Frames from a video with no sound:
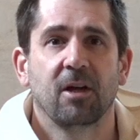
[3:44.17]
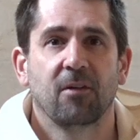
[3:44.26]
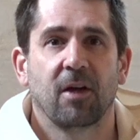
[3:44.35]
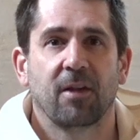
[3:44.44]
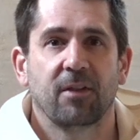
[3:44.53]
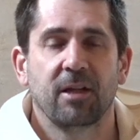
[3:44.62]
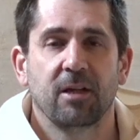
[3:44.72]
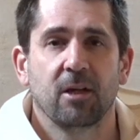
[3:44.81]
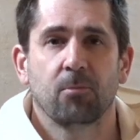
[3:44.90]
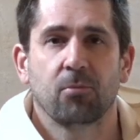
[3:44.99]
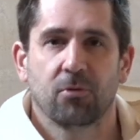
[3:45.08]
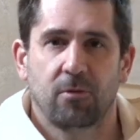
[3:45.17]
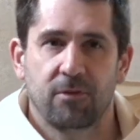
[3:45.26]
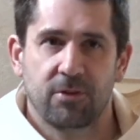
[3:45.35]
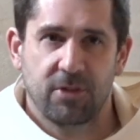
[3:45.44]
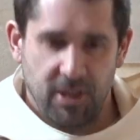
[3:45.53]
that the
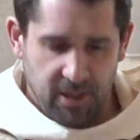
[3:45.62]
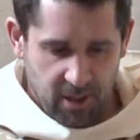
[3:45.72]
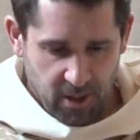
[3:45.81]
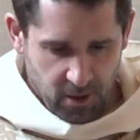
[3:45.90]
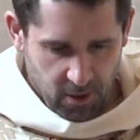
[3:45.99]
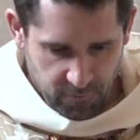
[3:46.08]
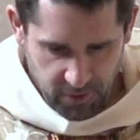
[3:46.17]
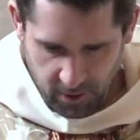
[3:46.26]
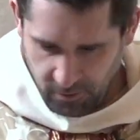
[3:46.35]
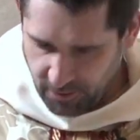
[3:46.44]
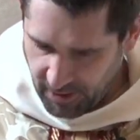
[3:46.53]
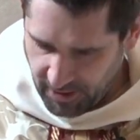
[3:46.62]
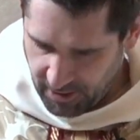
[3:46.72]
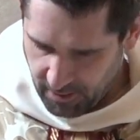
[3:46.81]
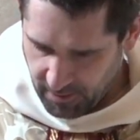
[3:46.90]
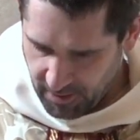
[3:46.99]
prophecy of the Old
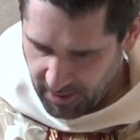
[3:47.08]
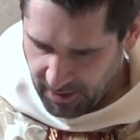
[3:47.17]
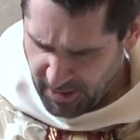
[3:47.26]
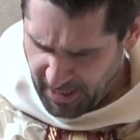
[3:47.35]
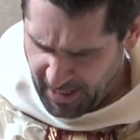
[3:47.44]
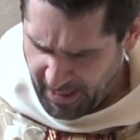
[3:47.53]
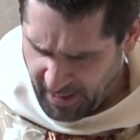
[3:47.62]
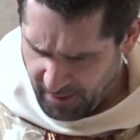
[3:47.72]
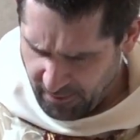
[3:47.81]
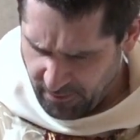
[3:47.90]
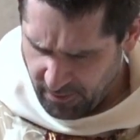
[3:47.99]
Testament can have,